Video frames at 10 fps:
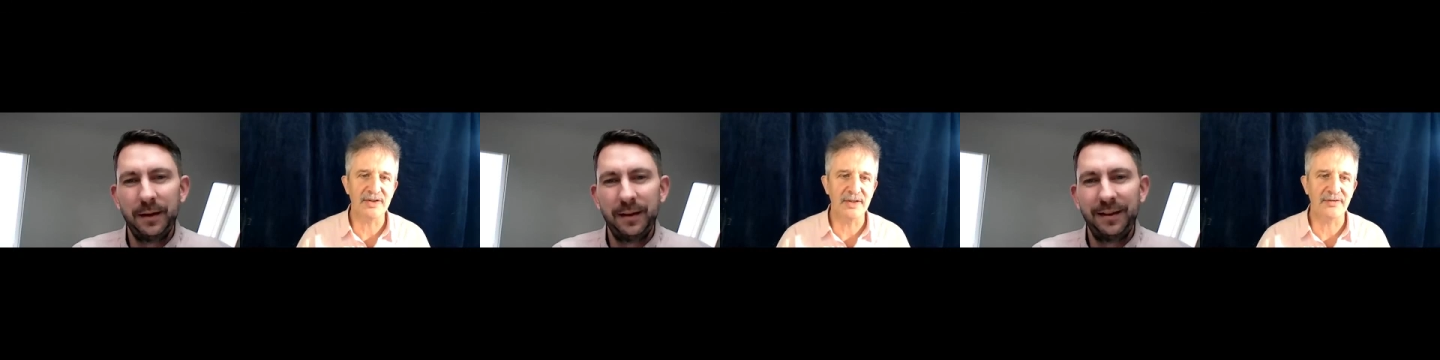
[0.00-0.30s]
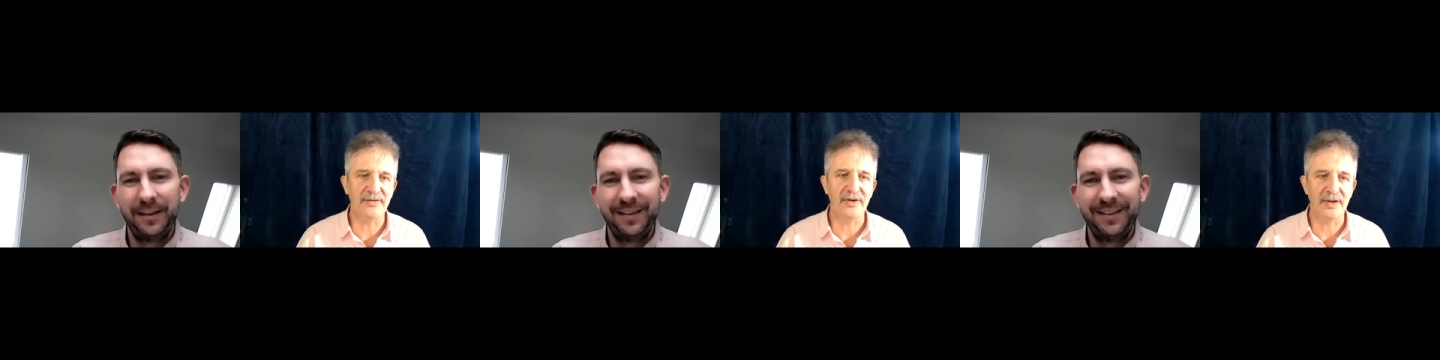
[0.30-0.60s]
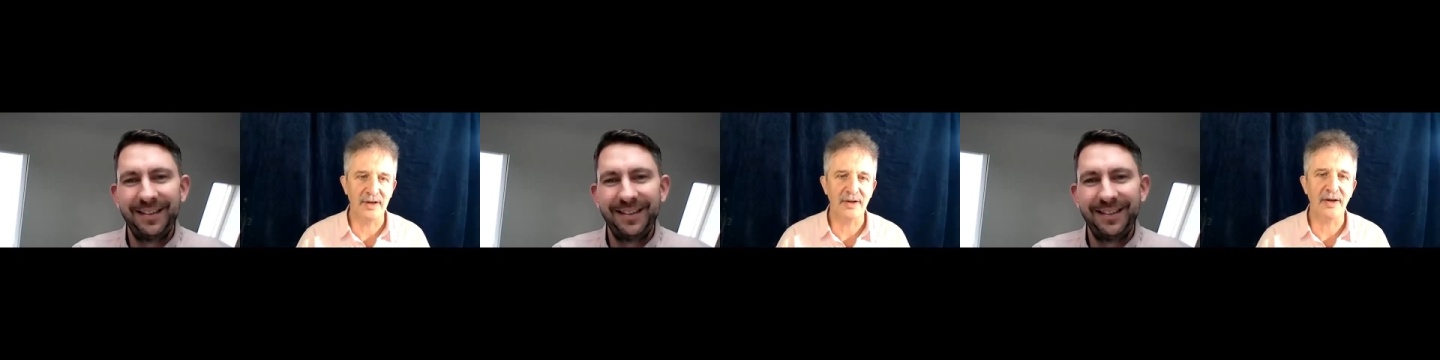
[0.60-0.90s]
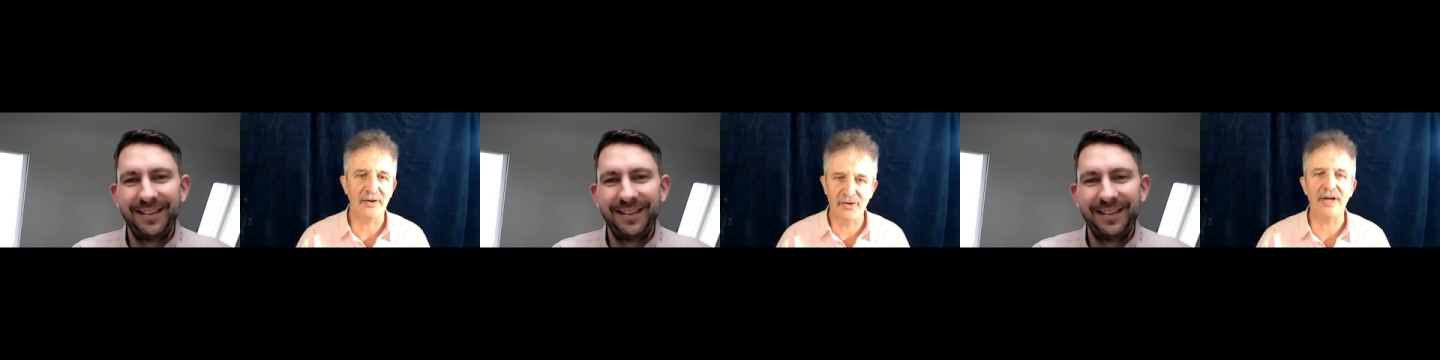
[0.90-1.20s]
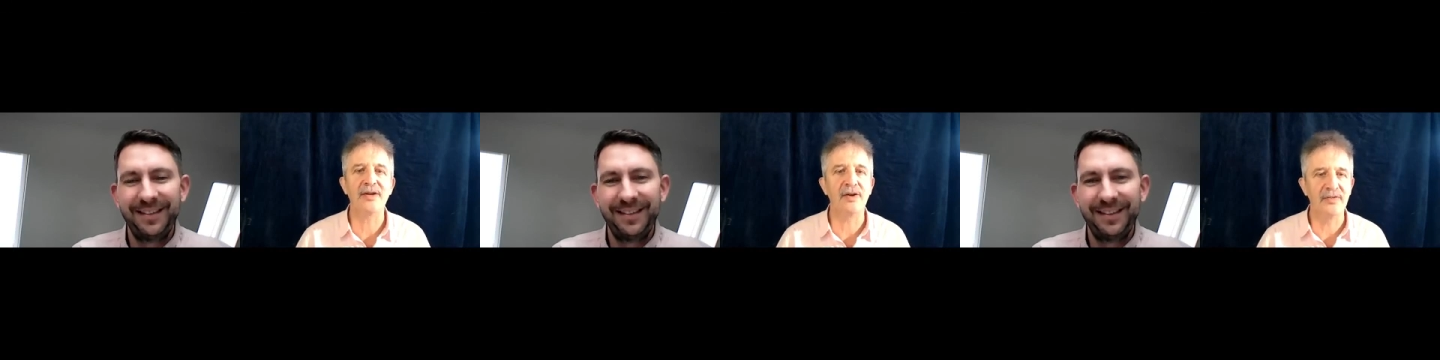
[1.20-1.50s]
Speaker 1: indeed for a, a
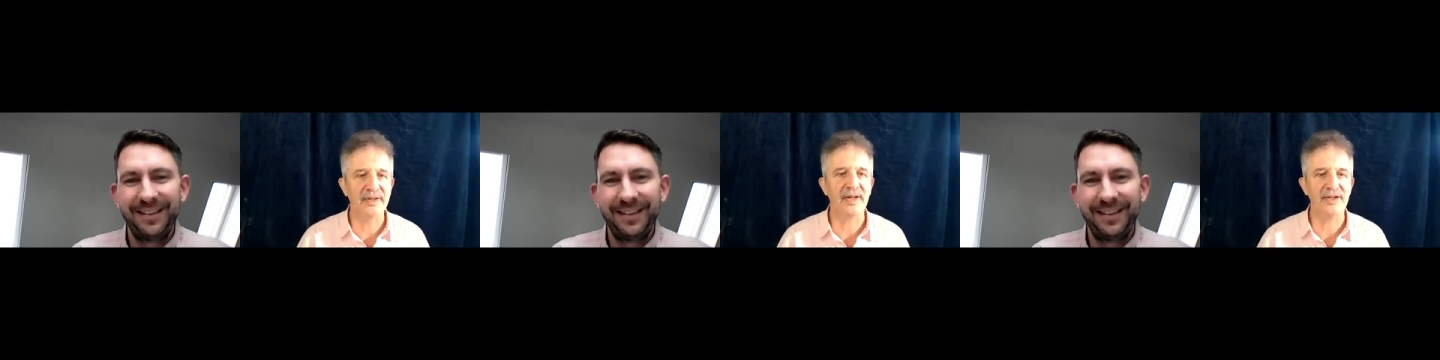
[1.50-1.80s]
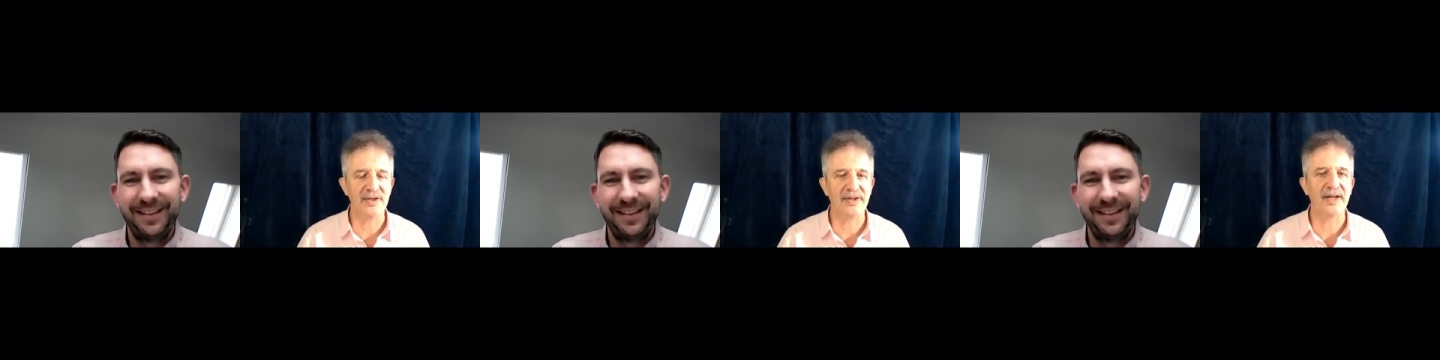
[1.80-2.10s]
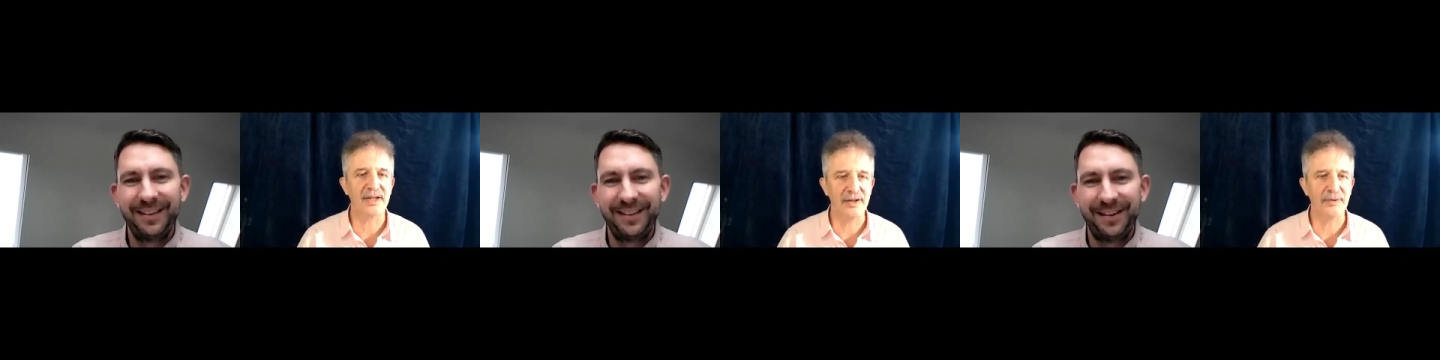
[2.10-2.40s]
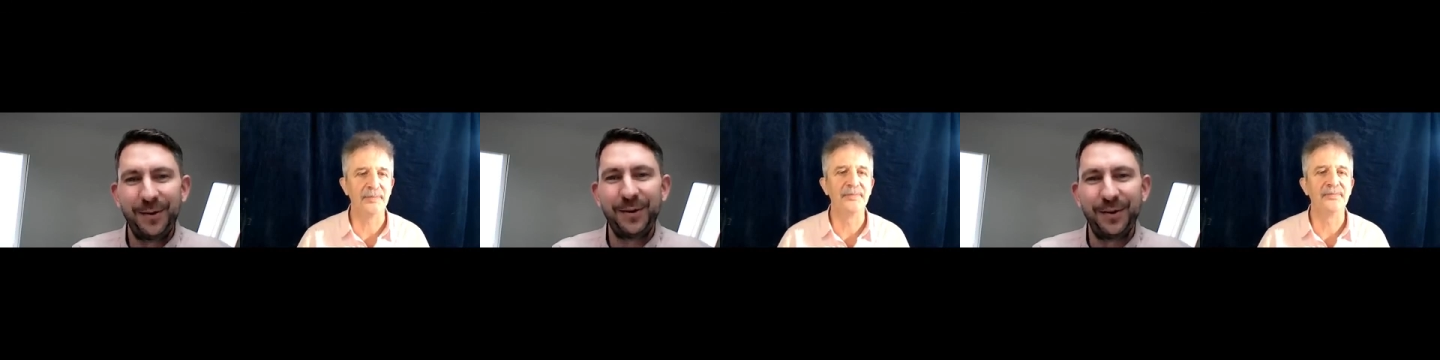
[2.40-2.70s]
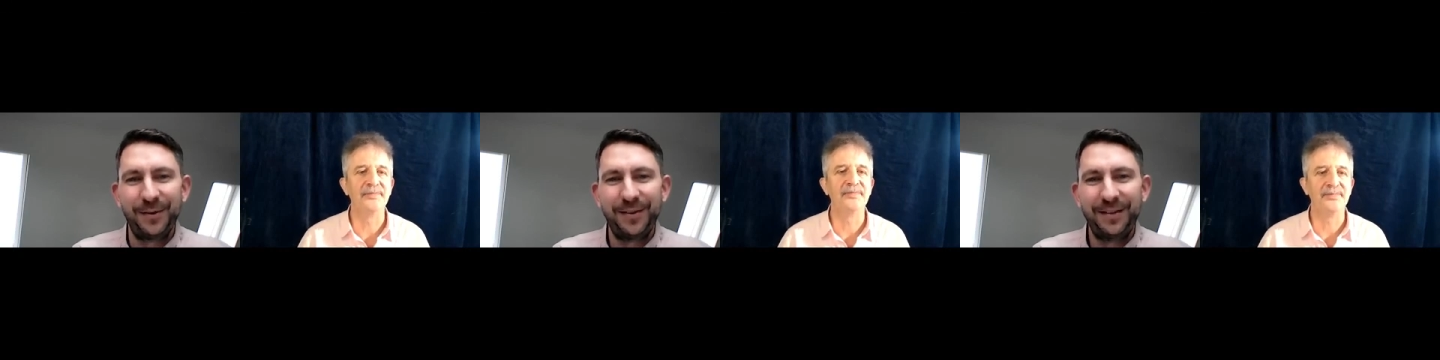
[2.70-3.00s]
great conversation. Thank you. Not at
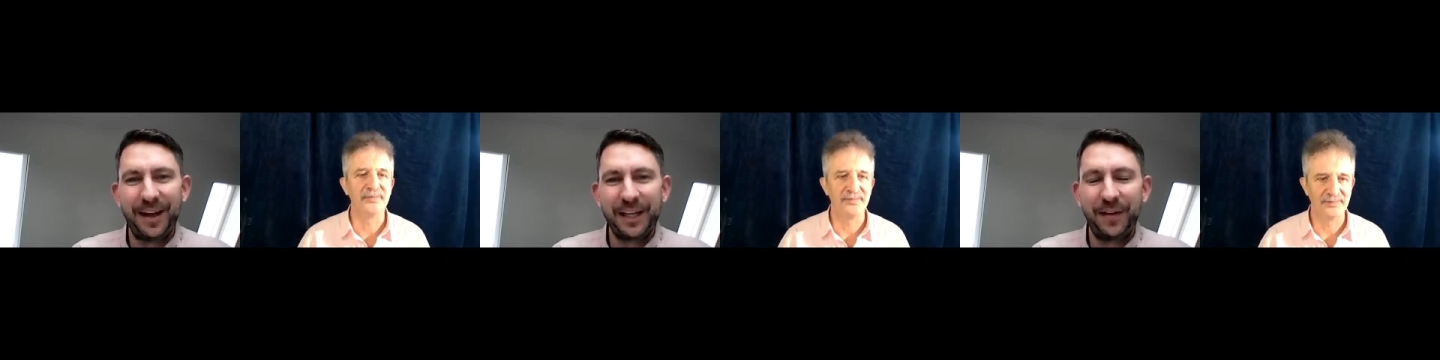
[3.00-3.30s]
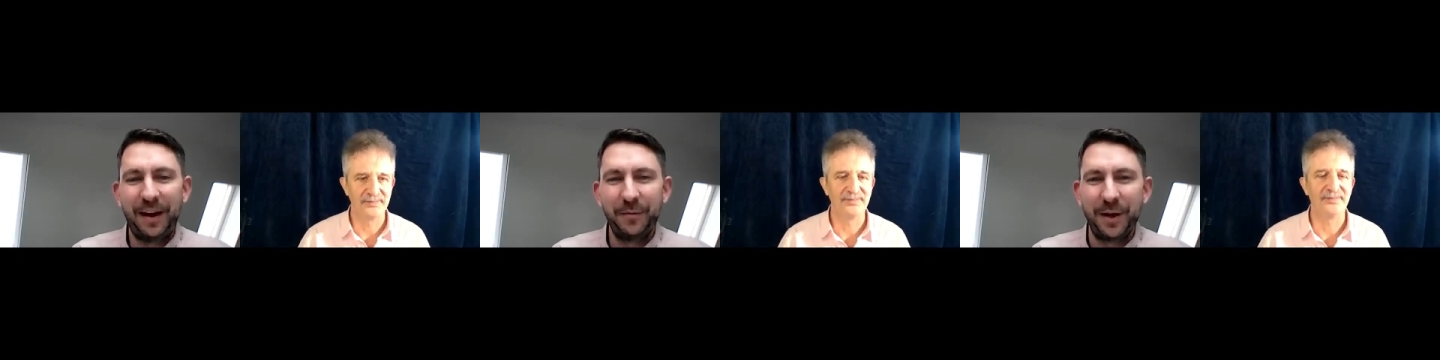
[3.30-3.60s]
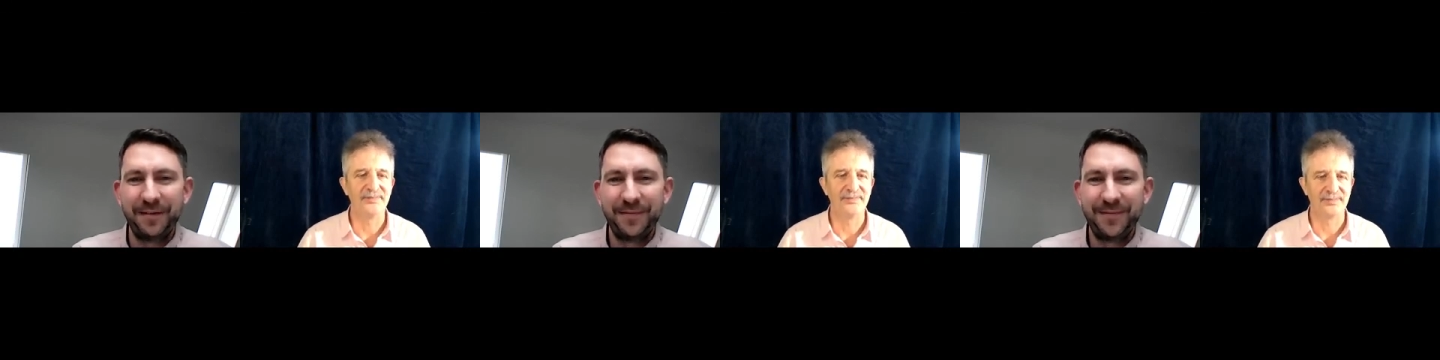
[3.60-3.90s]
all.
Speaker 2: Thanks for having me.